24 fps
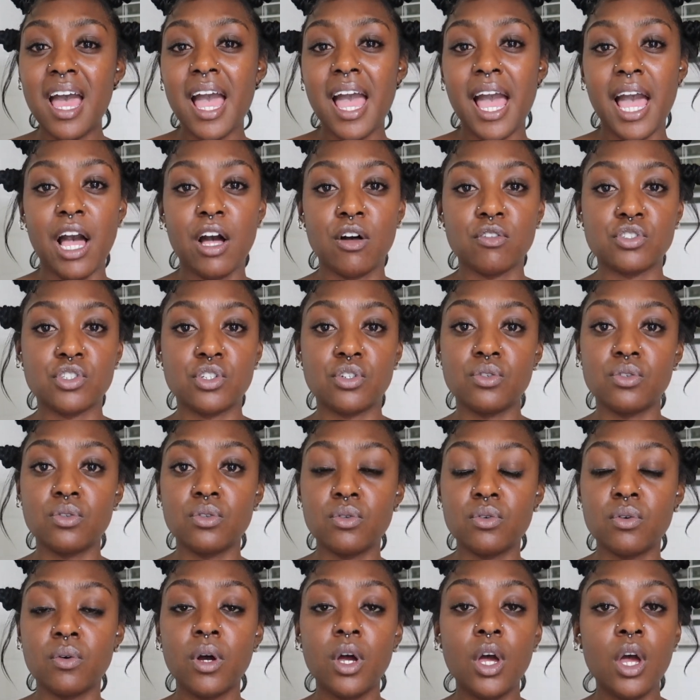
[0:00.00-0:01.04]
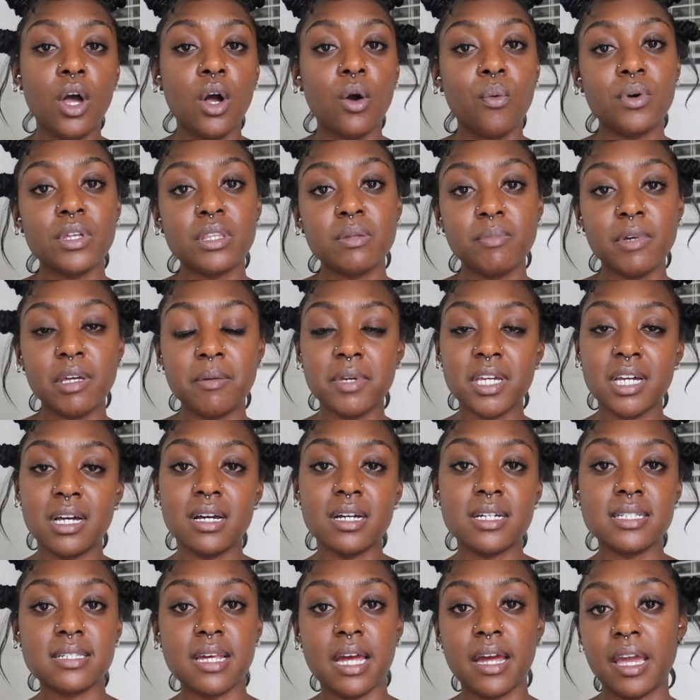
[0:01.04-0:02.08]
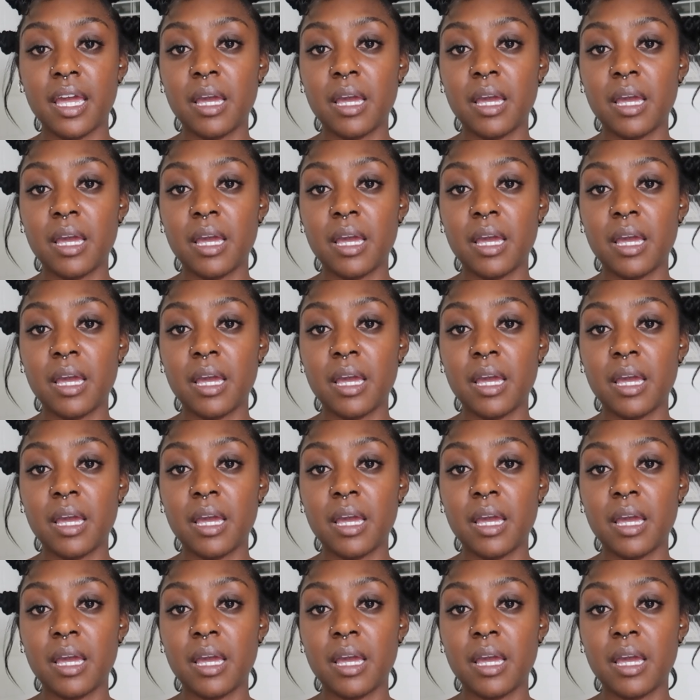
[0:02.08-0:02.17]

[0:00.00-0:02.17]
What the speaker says: how to with me, because I